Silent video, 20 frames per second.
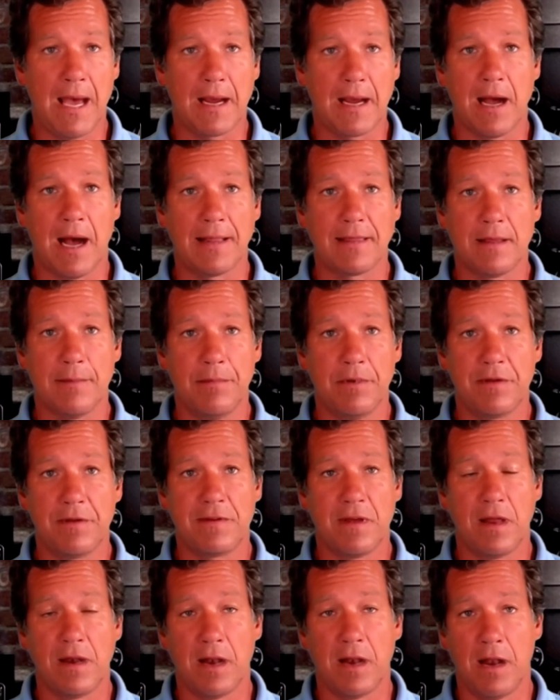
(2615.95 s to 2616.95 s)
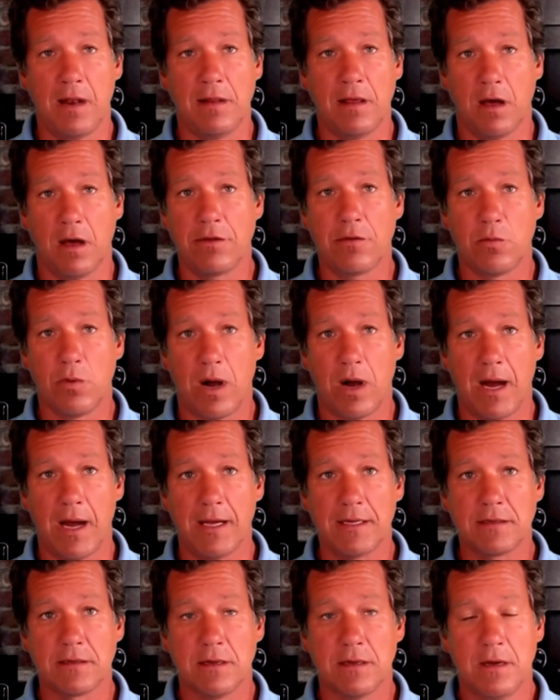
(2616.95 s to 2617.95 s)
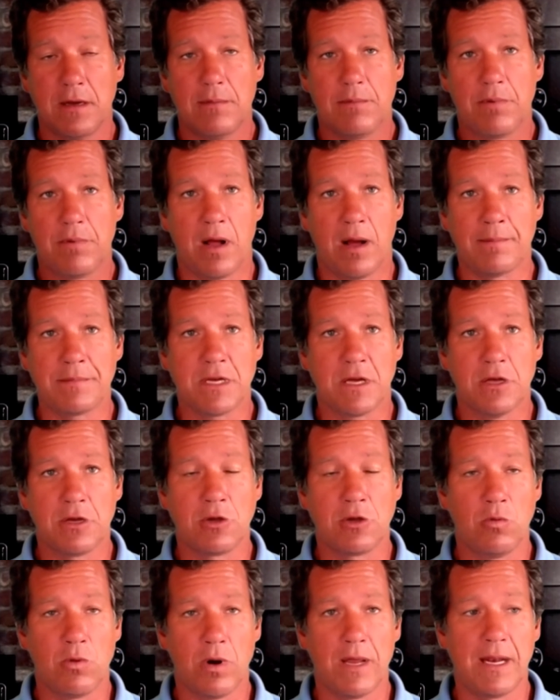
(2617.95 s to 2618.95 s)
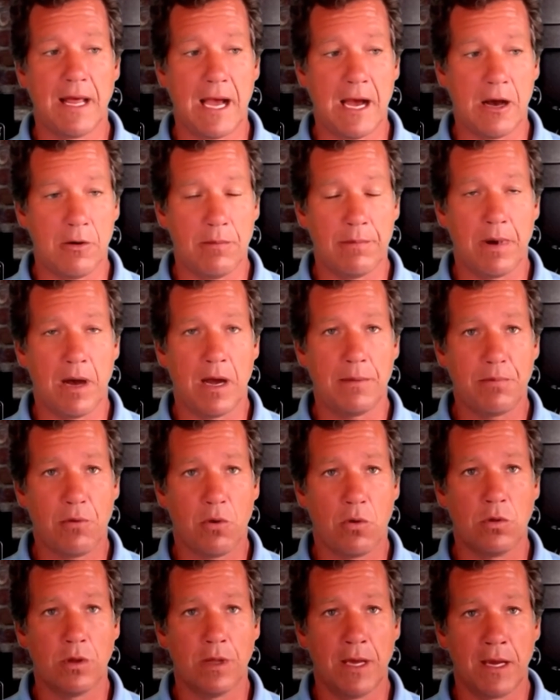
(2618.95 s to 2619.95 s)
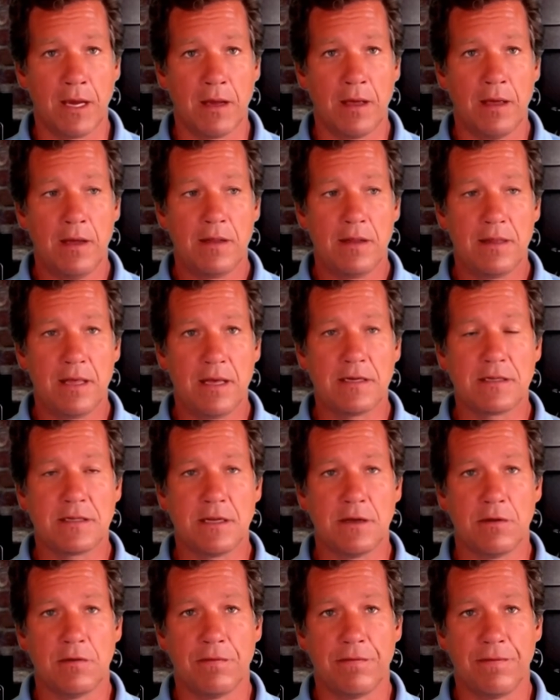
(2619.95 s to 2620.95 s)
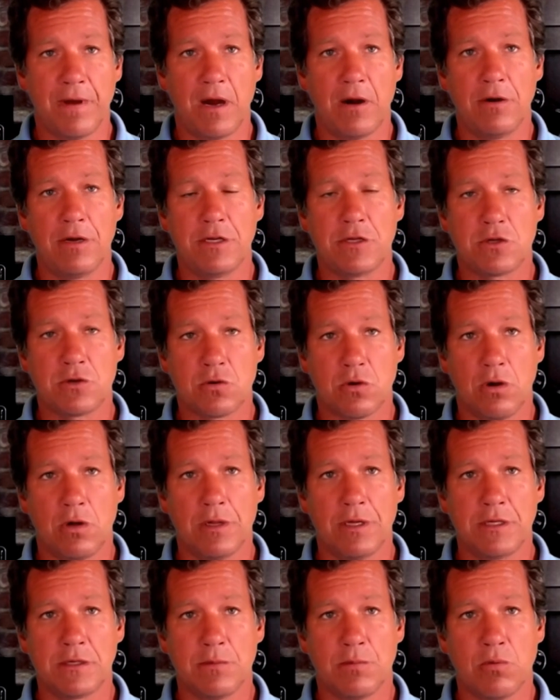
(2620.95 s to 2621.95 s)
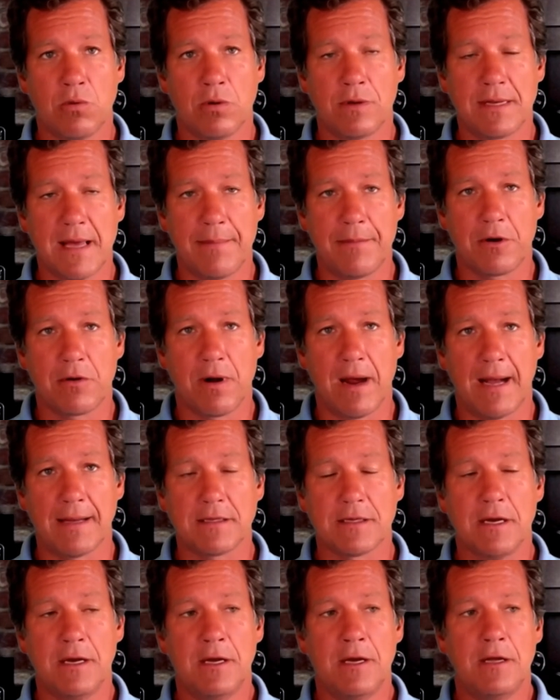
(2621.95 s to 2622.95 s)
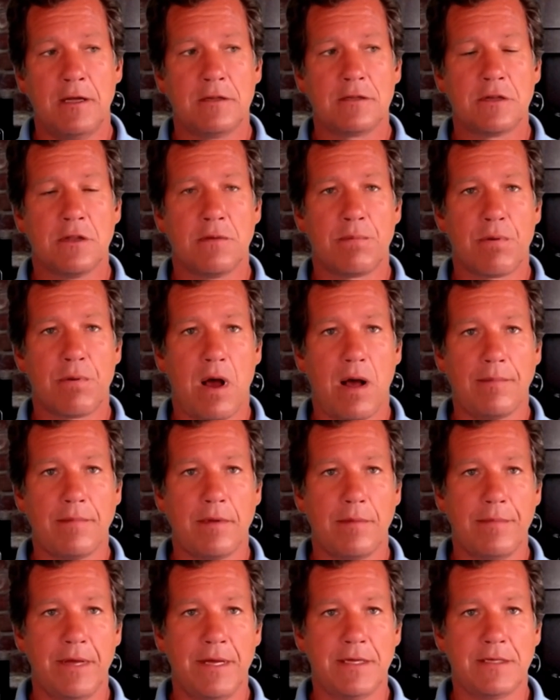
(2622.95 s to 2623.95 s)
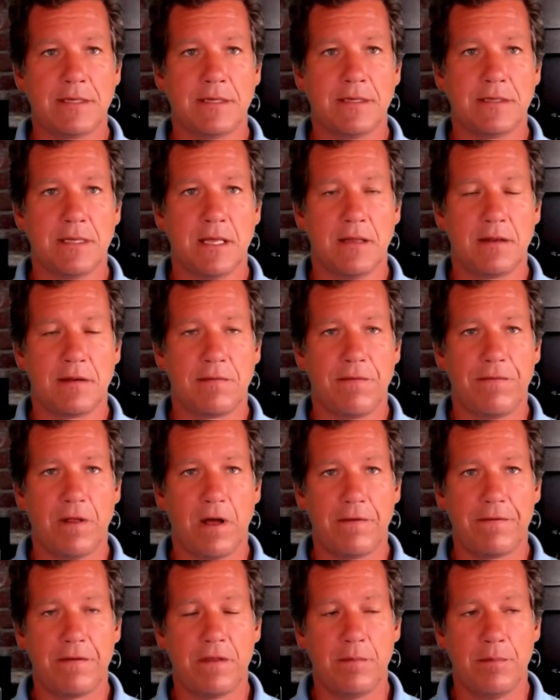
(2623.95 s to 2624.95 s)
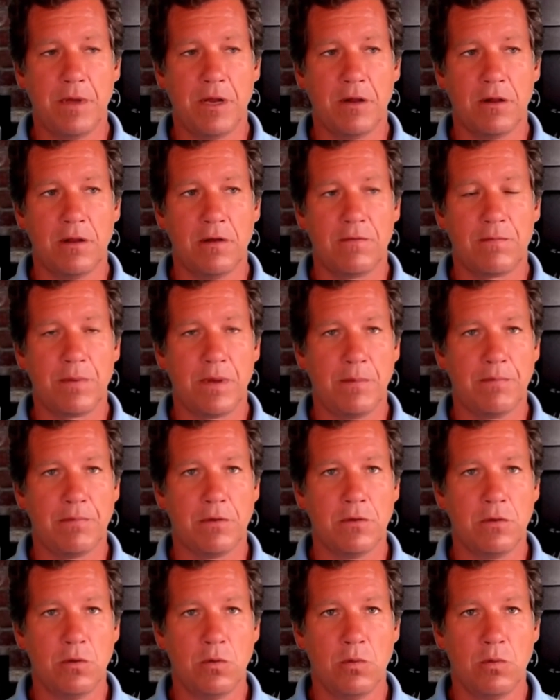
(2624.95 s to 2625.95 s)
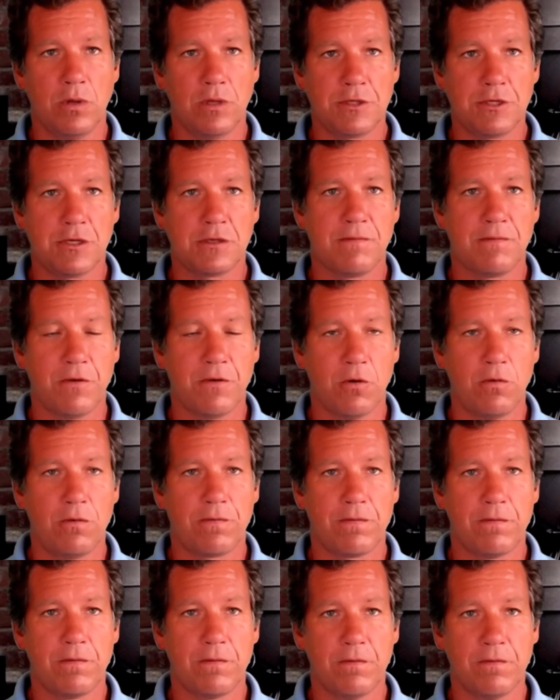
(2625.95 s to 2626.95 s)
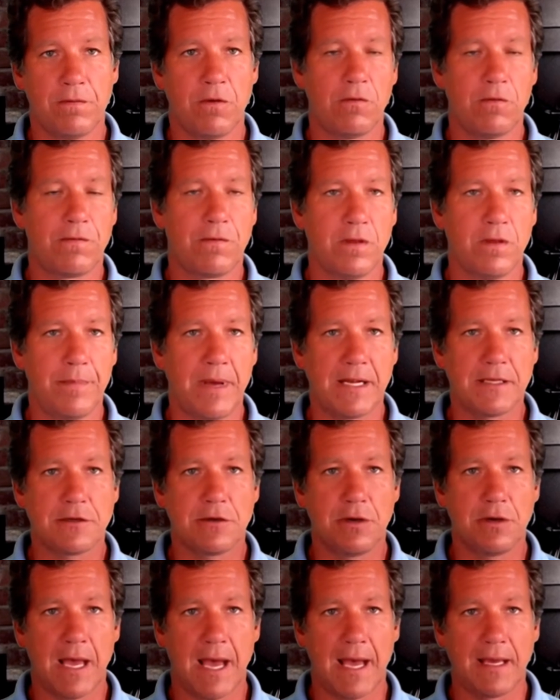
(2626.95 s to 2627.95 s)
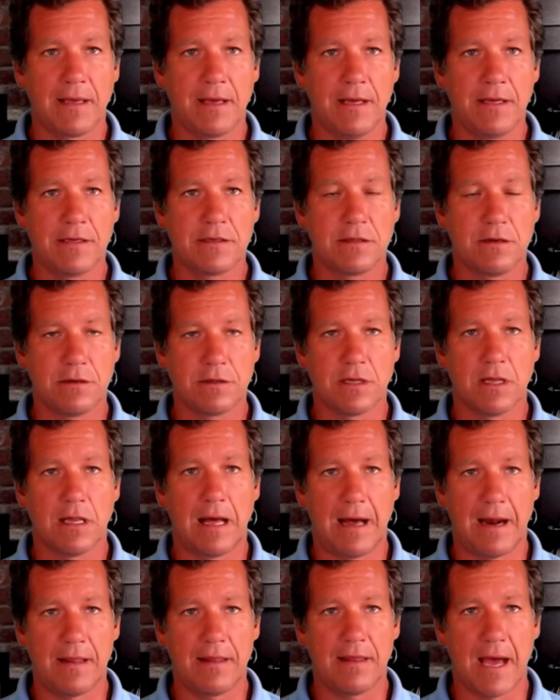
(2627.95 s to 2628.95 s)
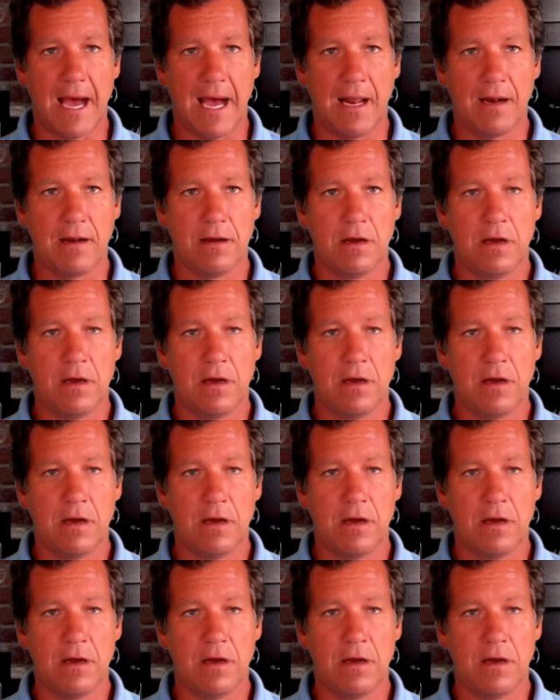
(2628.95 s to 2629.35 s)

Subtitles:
got them to say otherwise, but I'm telling you right now in my polling, they still very strongly support Democrats. So the problem is this fluff in the middle of people who will just vote for the Mets or Yankees. There's a lot of that.